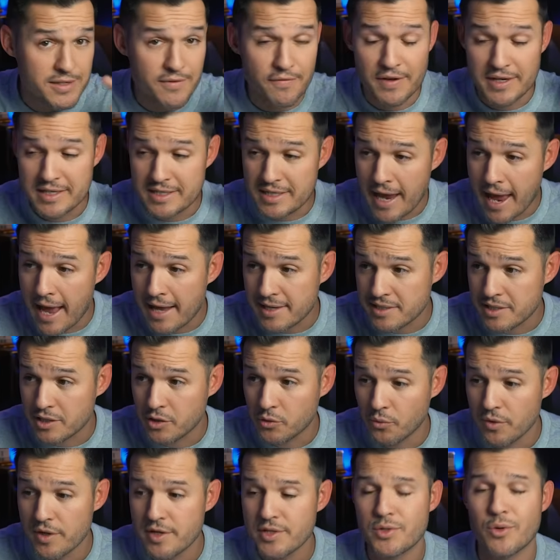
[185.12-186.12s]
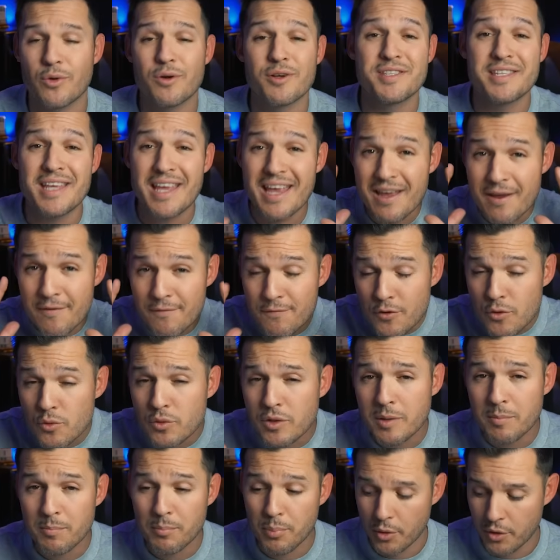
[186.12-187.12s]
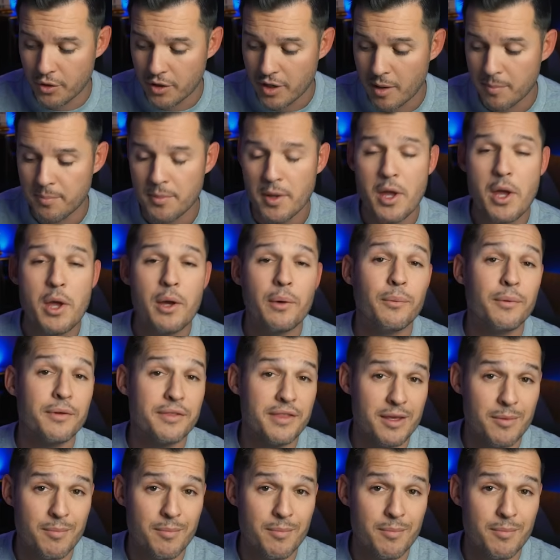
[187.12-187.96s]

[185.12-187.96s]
It's a fantastic resource if you can put up with